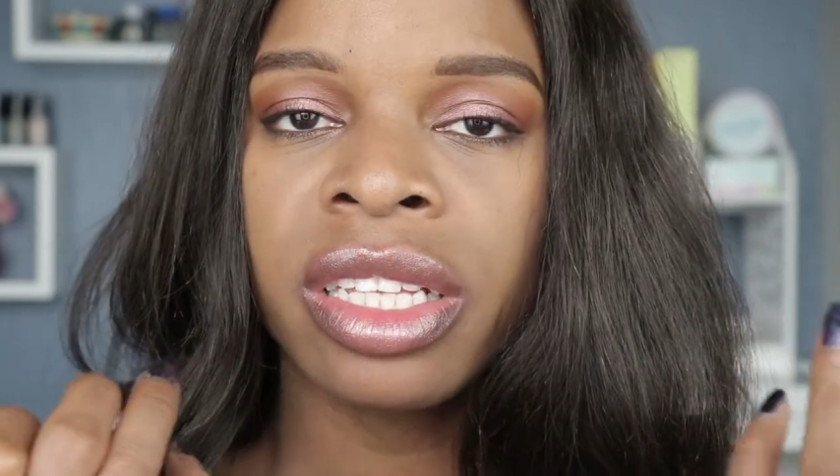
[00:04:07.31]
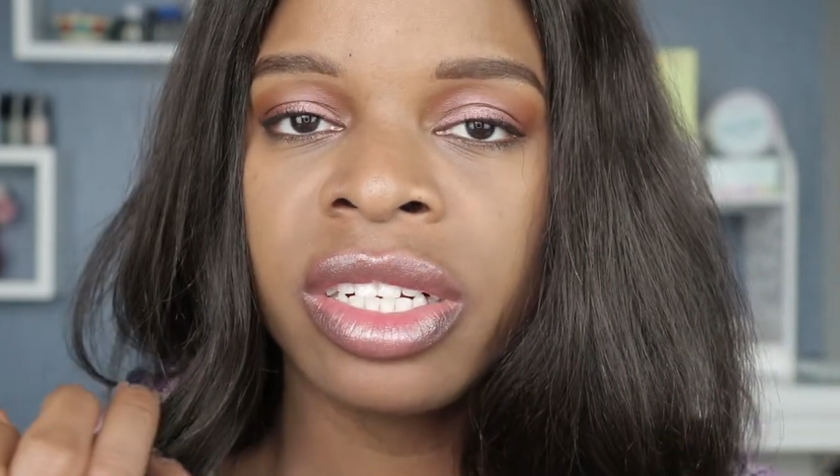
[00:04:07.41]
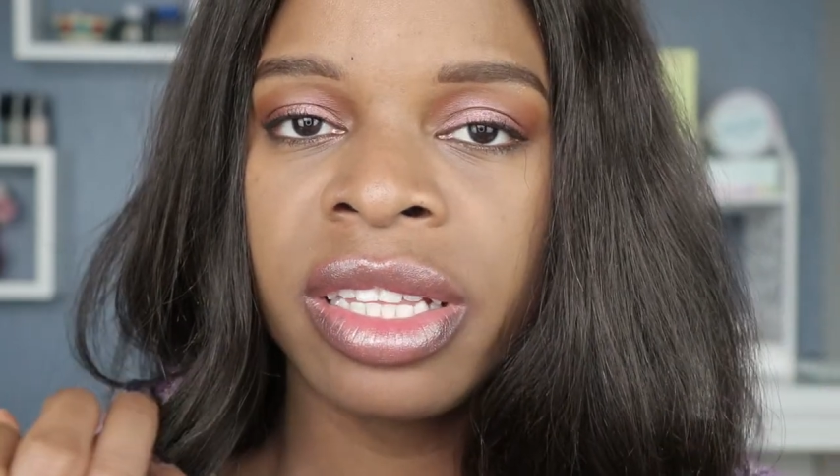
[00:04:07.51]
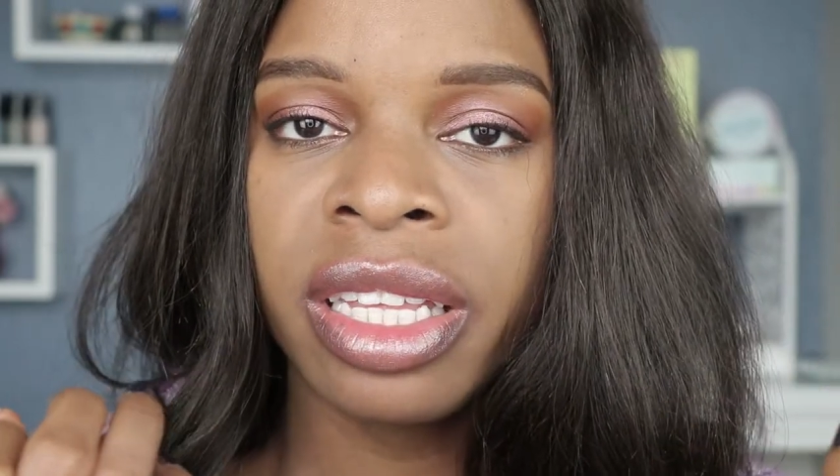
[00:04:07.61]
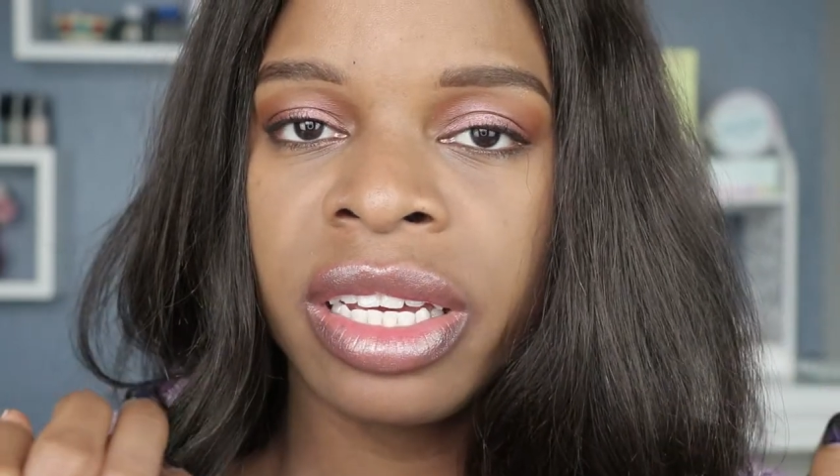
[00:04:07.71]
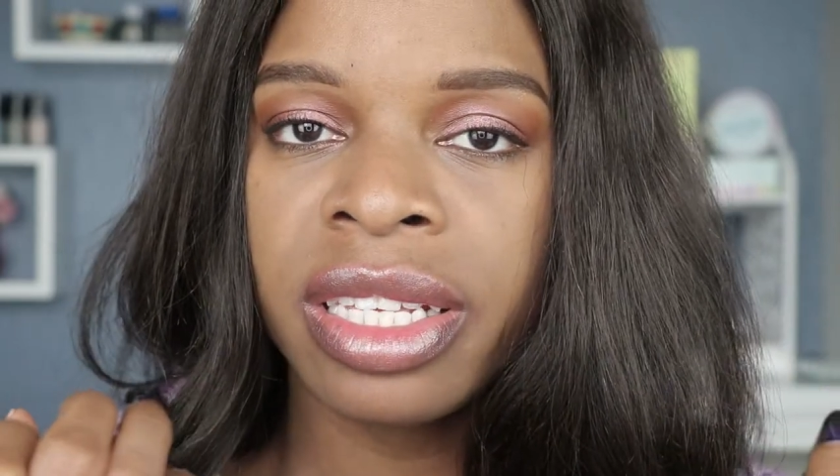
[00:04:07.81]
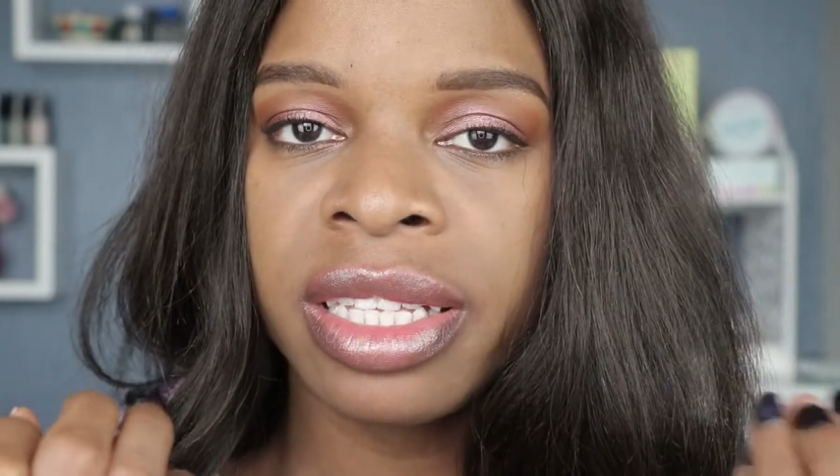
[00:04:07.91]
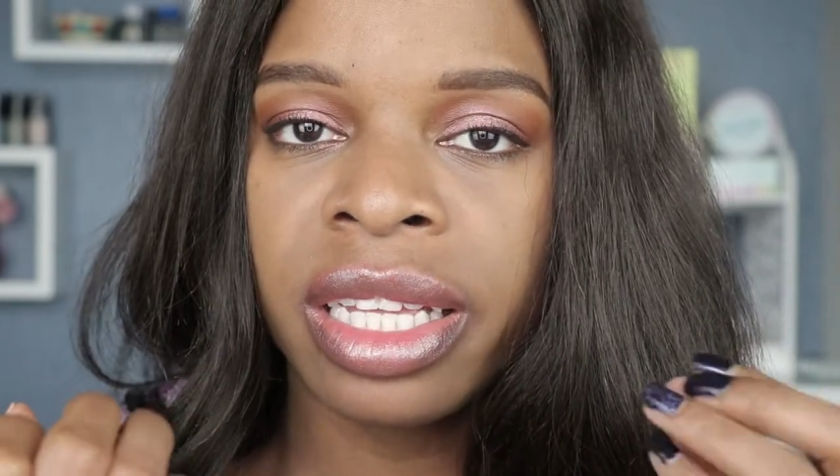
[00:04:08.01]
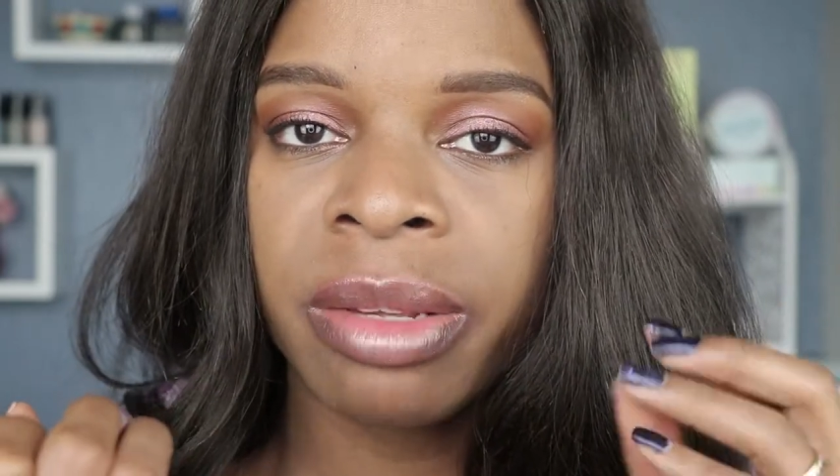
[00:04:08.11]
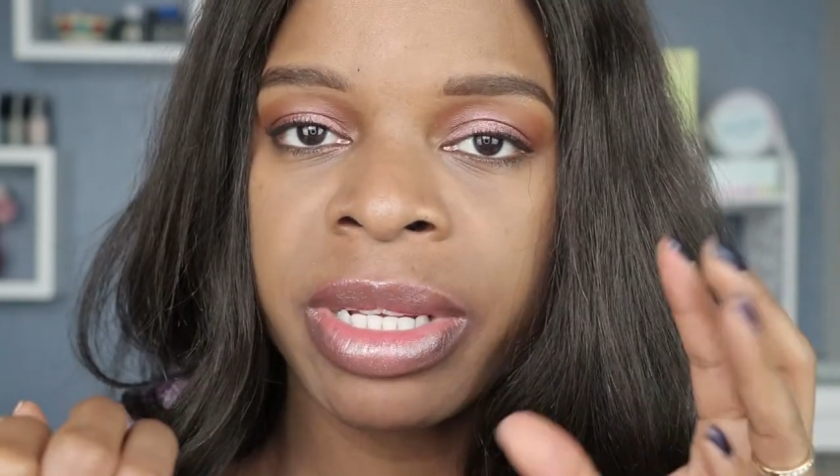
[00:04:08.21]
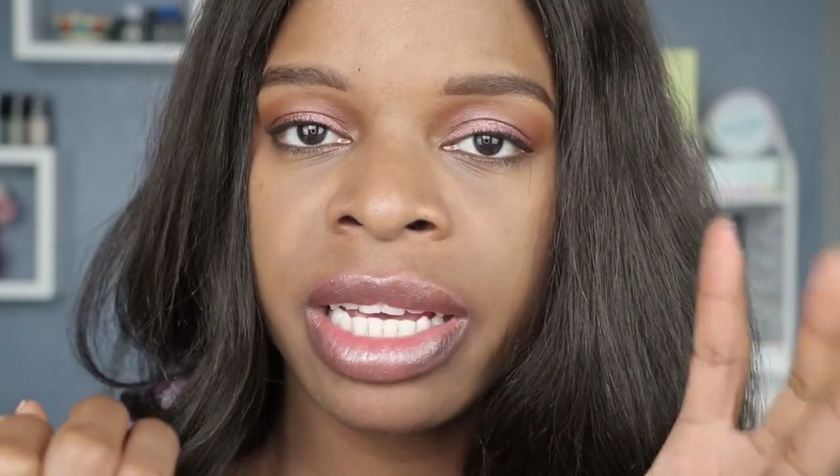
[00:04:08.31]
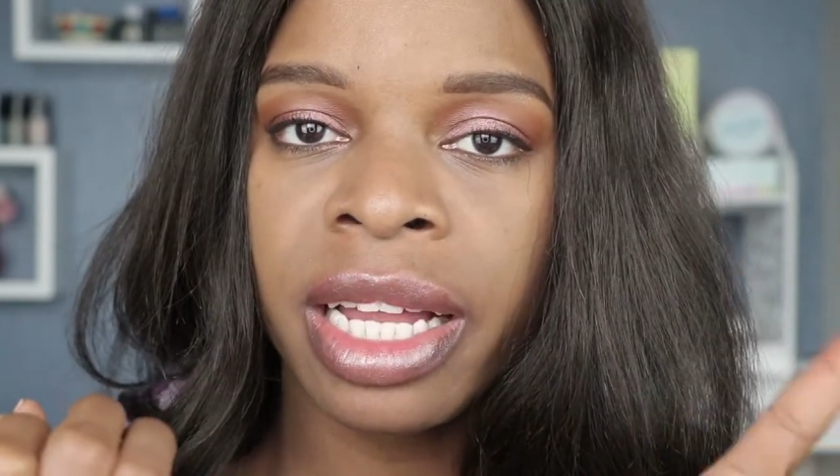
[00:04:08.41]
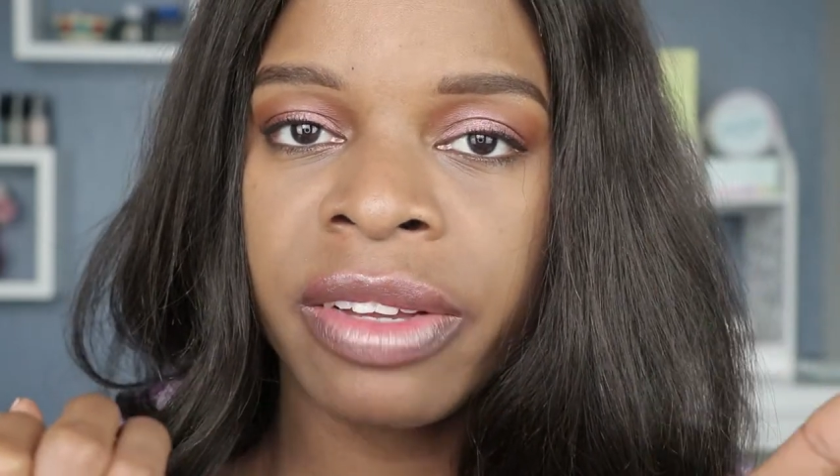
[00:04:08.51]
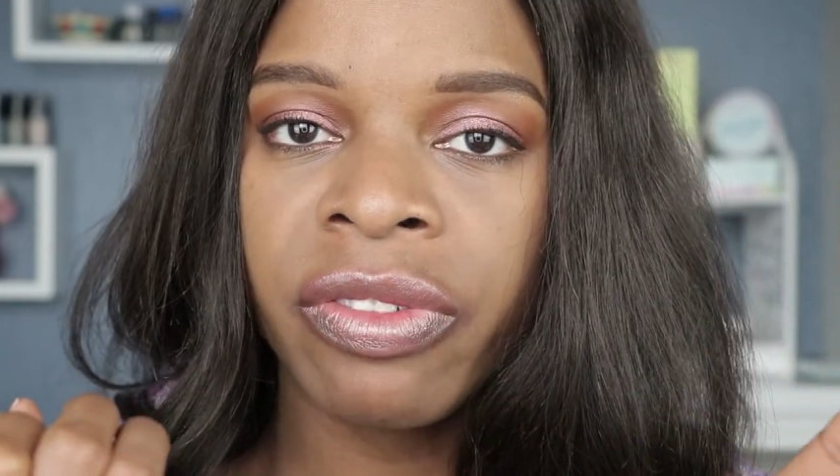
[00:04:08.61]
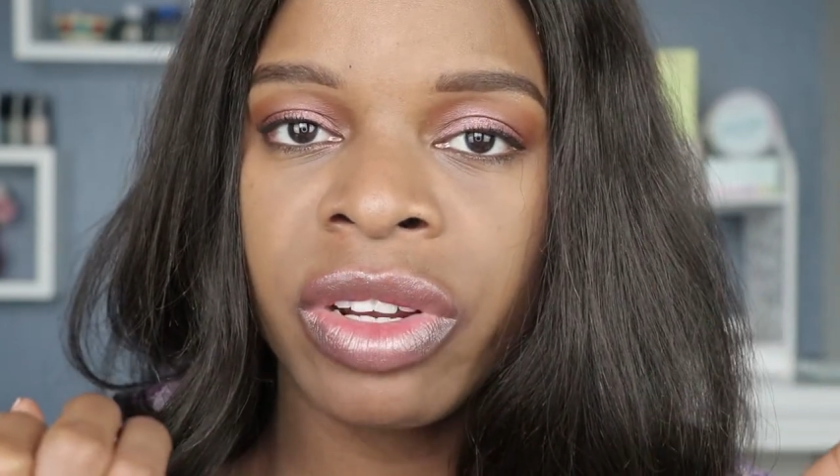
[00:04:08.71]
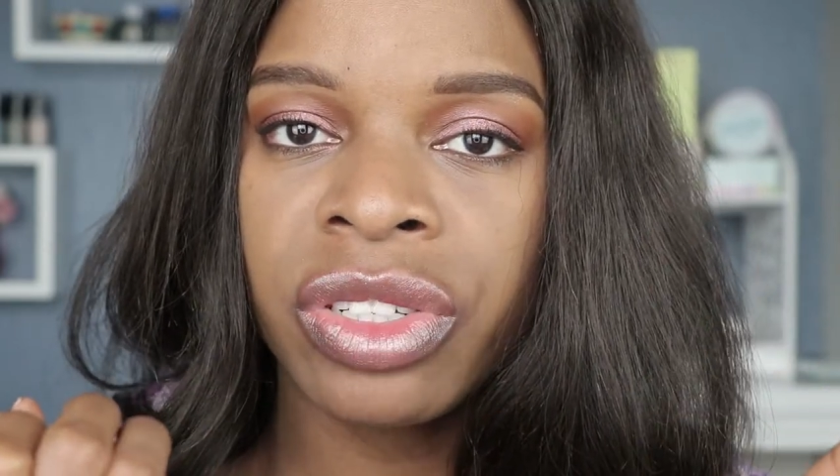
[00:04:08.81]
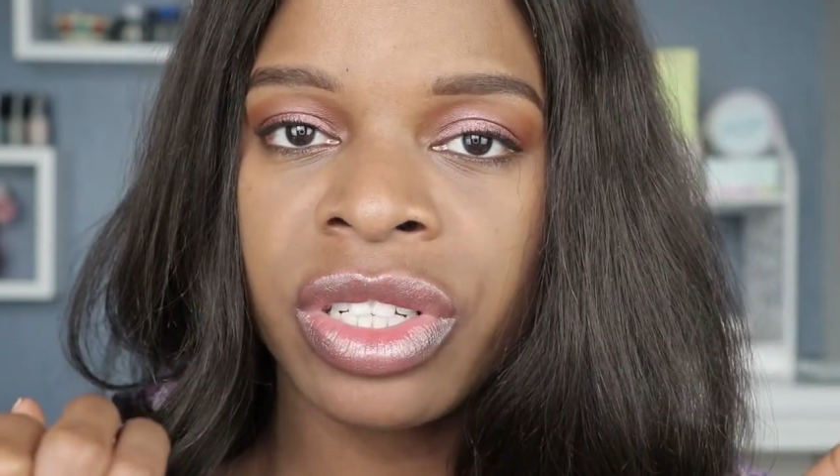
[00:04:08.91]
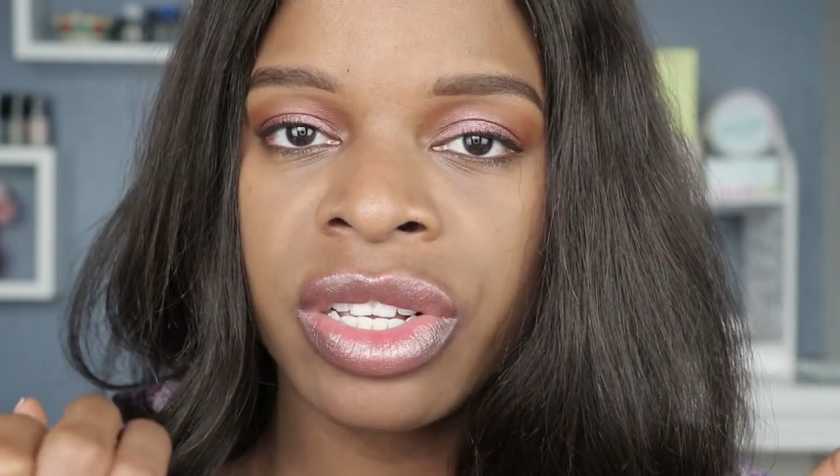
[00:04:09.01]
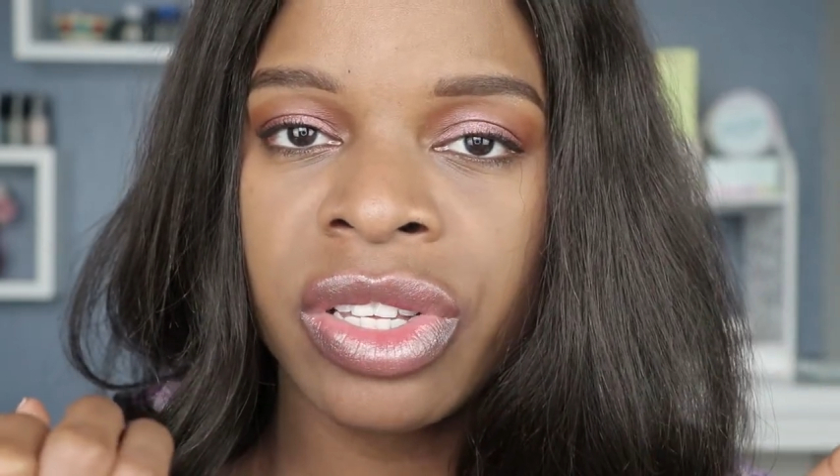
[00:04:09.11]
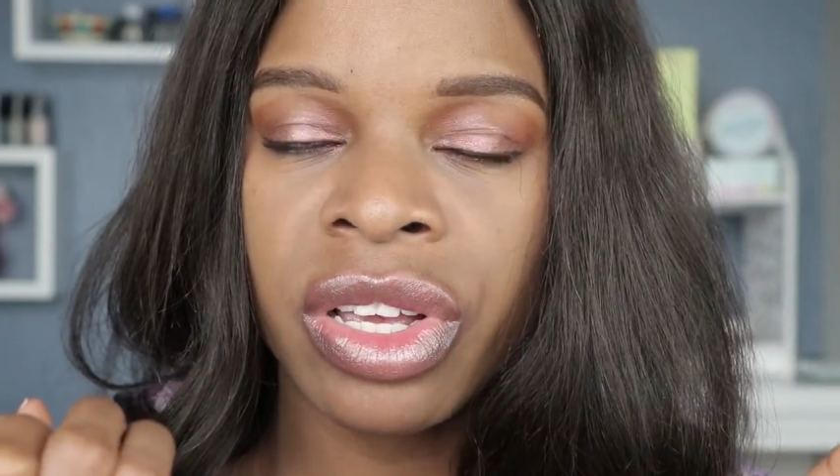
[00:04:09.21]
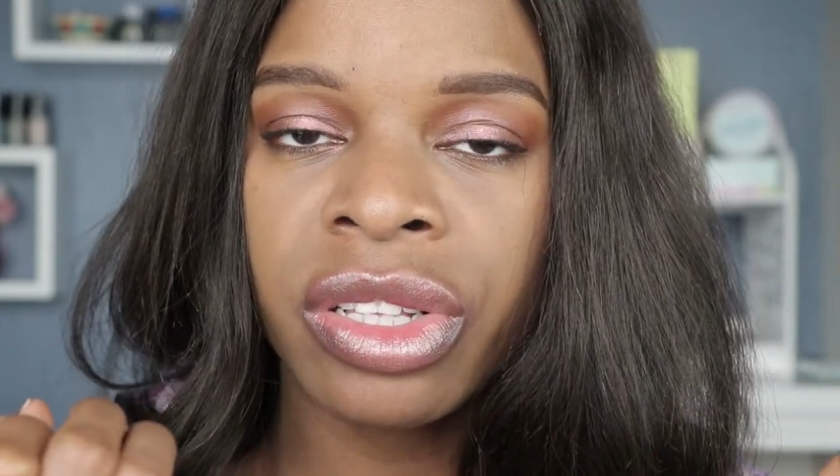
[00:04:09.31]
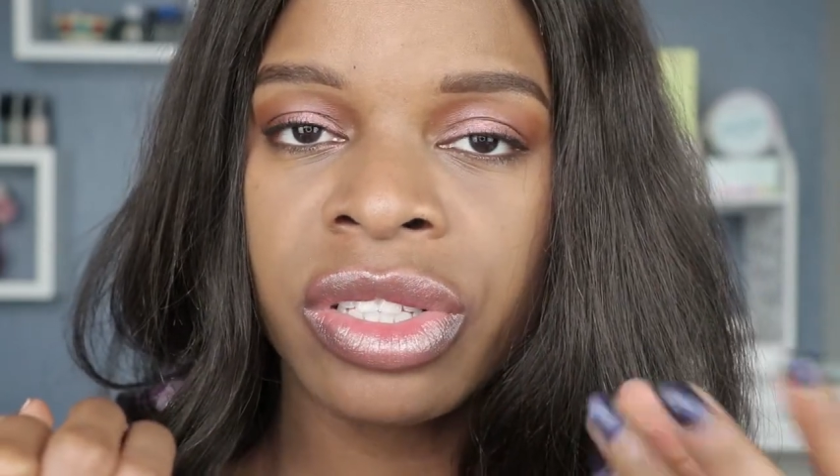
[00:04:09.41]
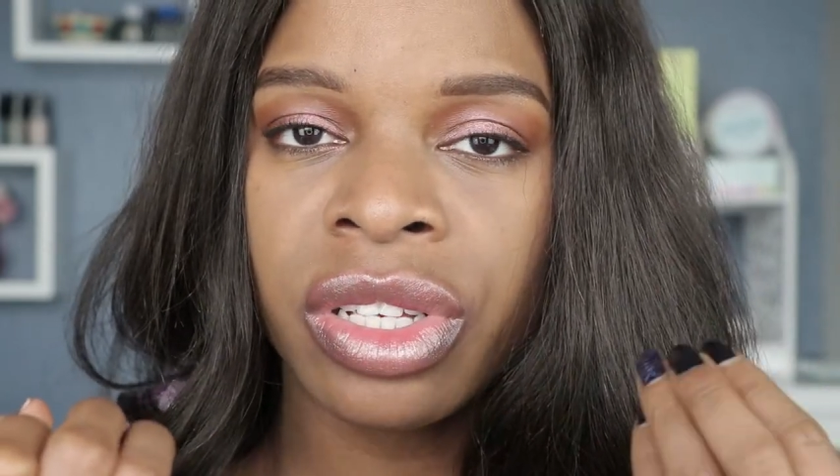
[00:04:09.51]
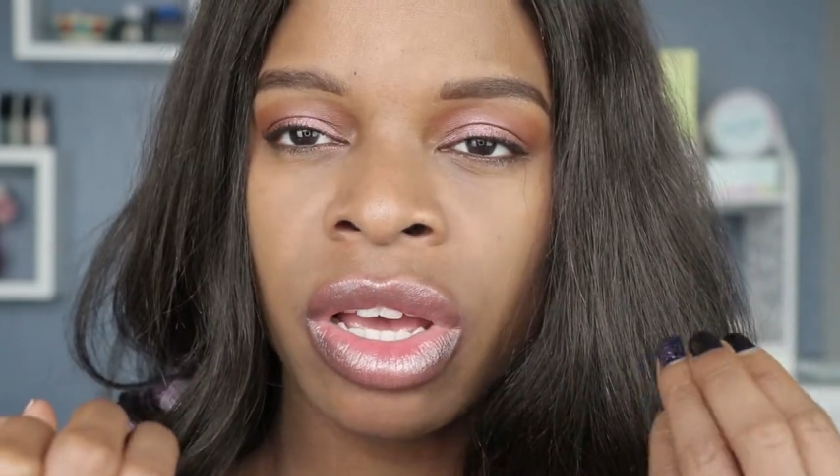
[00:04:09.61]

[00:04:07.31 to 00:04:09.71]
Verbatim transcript: The good thing is that the metallic finish isn't